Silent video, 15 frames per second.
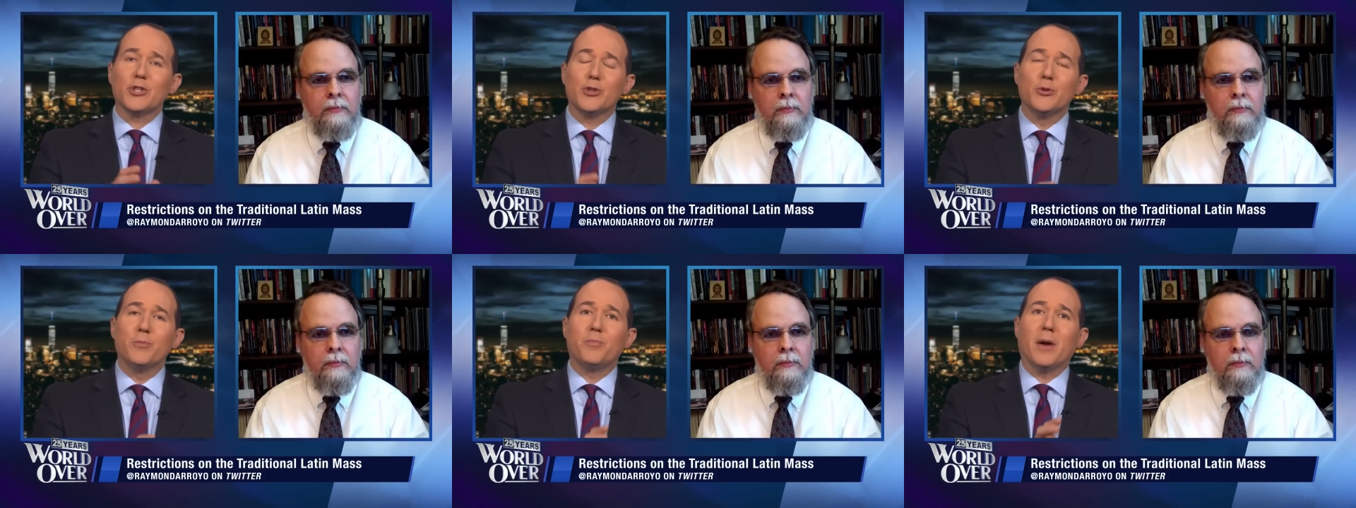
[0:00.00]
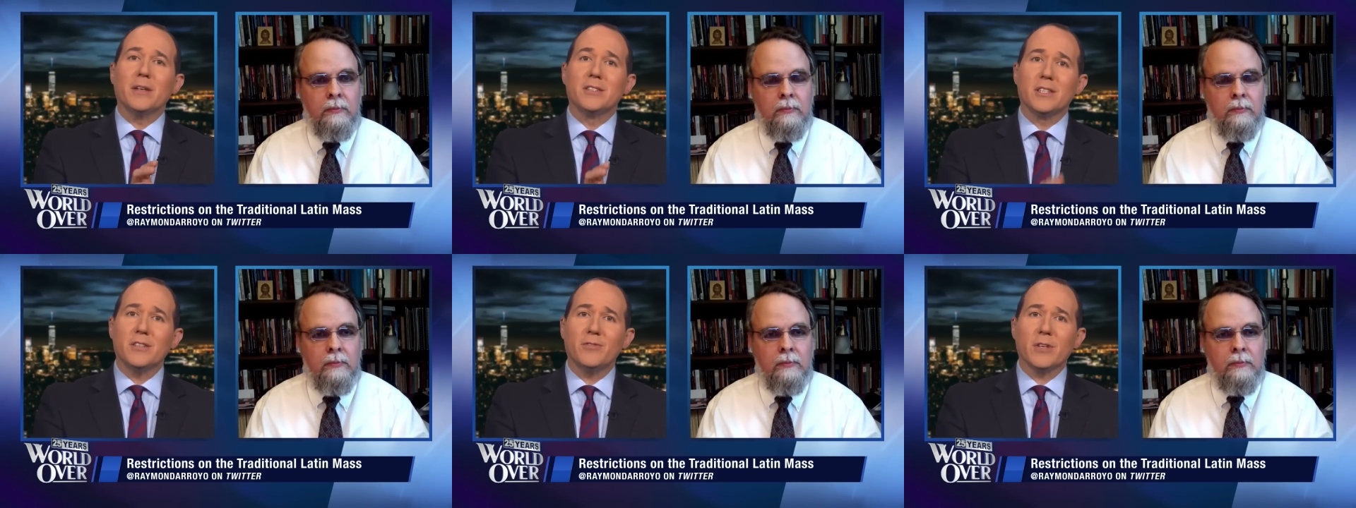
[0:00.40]
Speaker 1: two
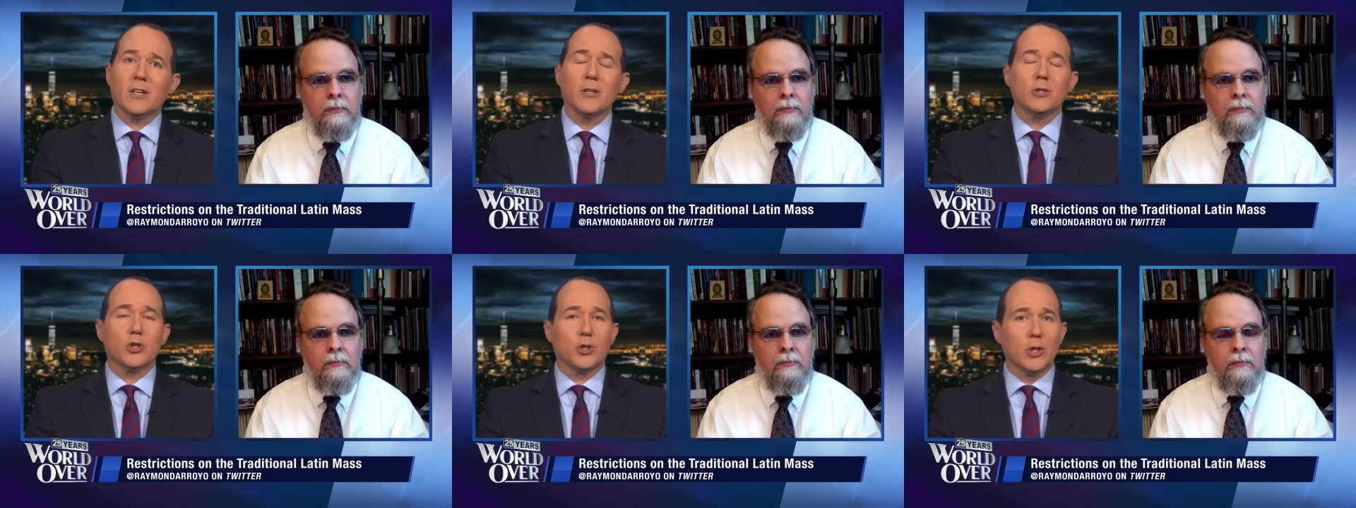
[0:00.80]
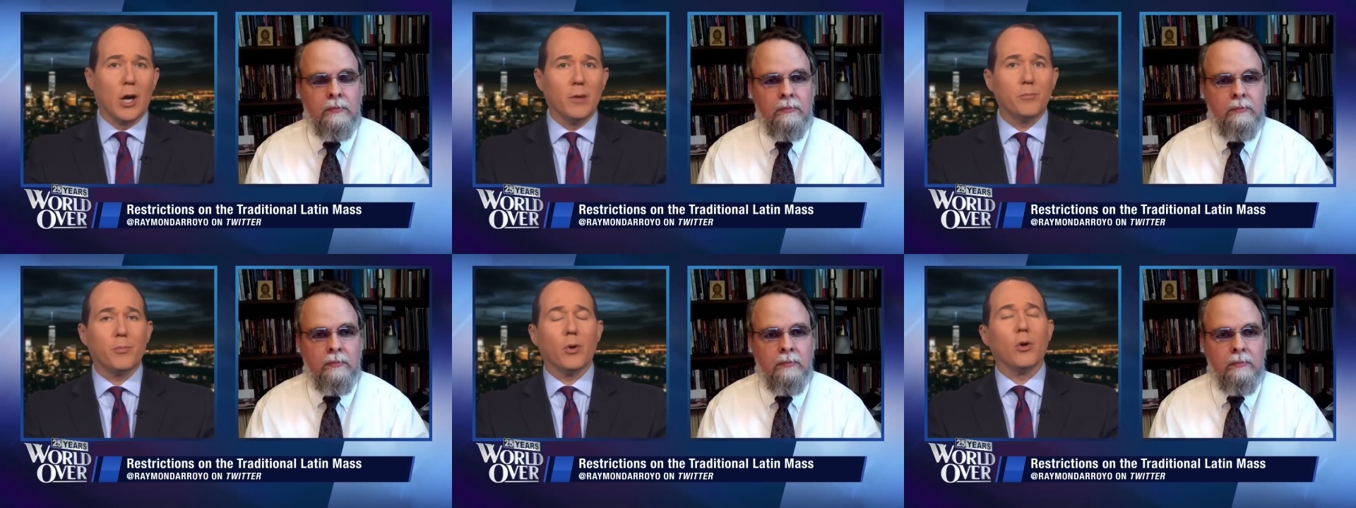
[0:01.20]
pontificates,
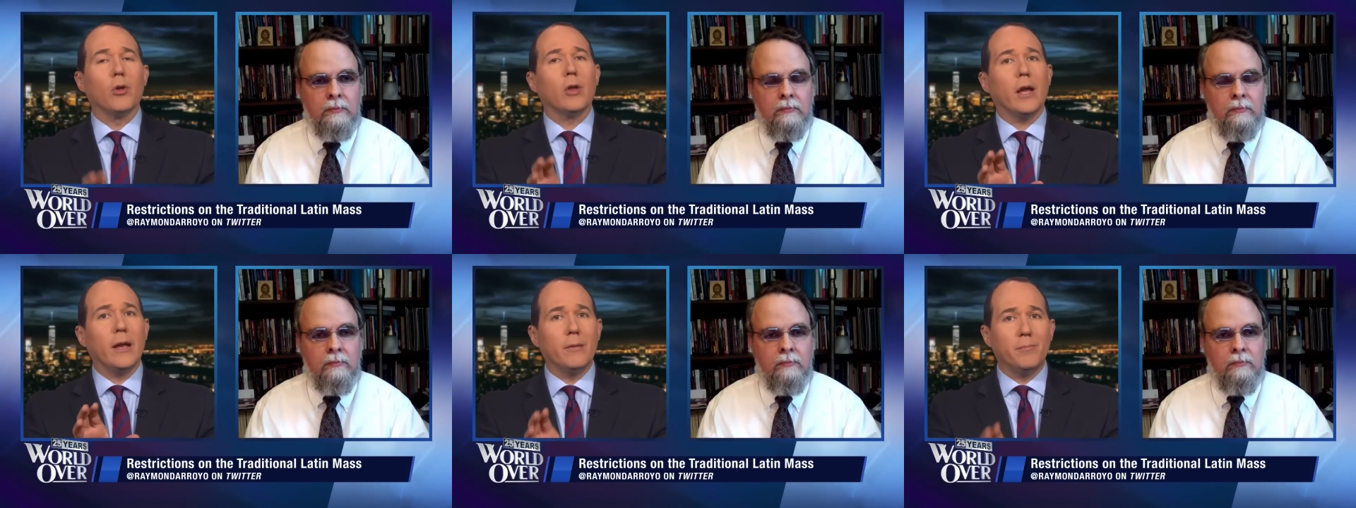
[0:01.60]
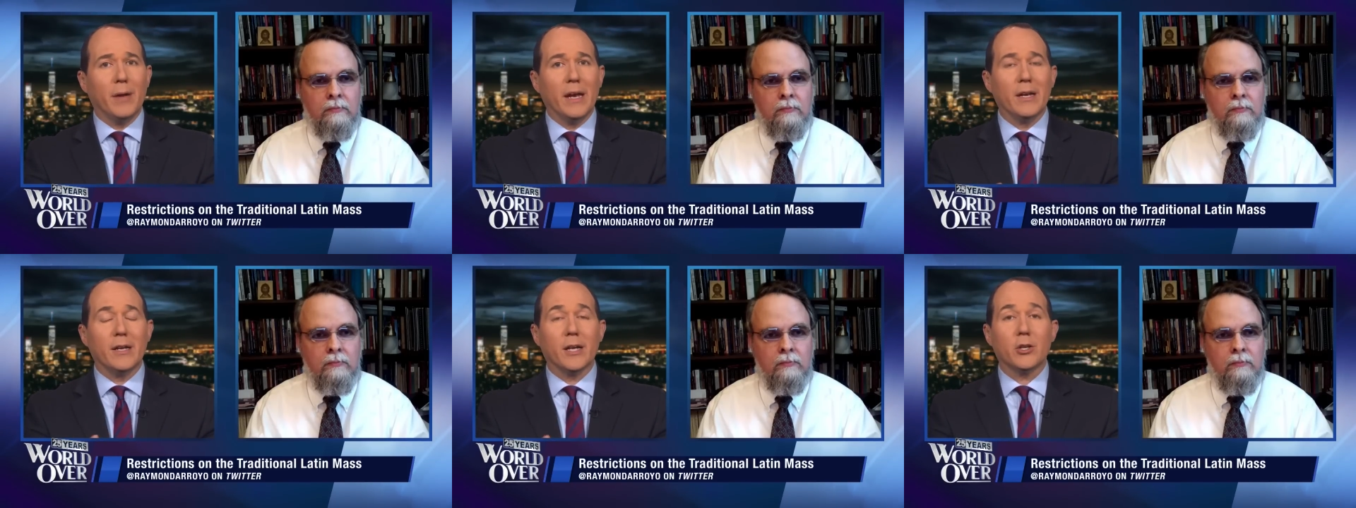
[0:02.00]
John Paul and
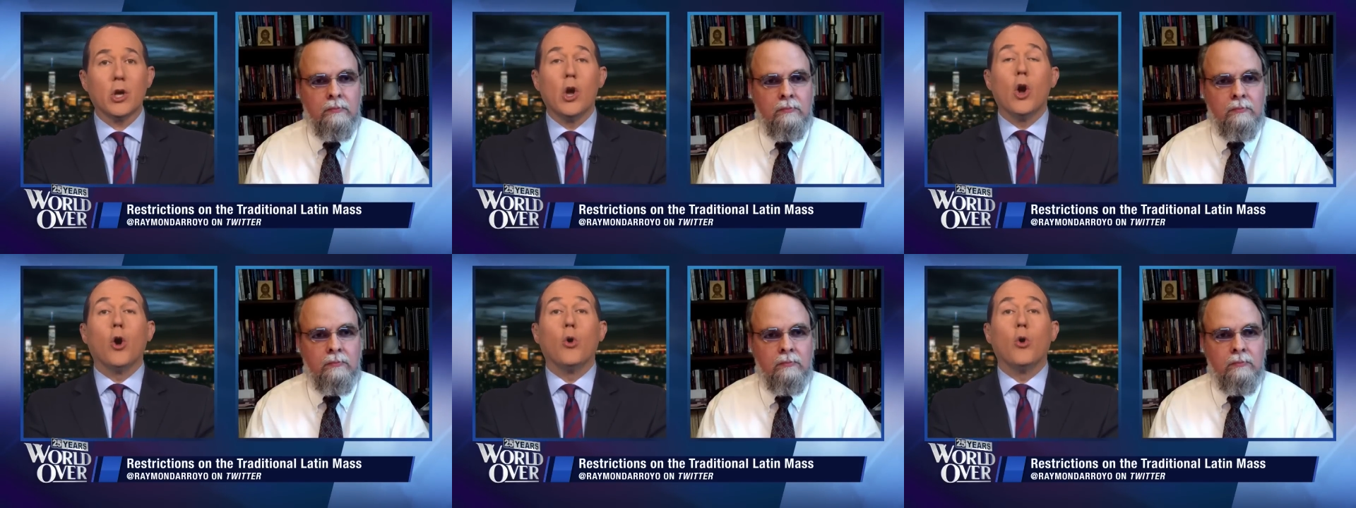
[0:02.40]
Benedict,